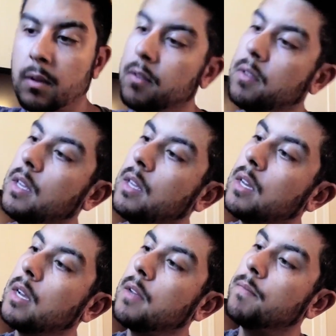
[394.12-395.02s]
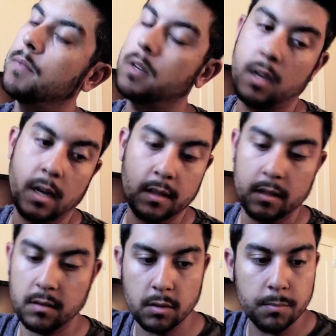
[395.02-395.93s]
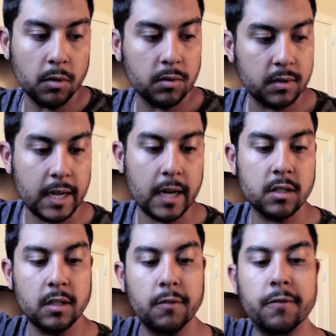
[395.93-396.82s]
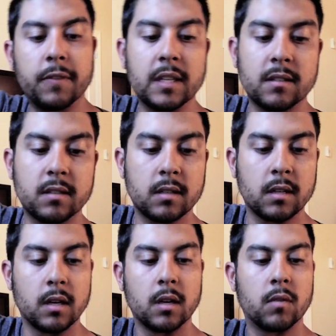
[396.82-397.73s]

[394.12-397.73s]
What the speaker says: with the nut and the two bolts actually fits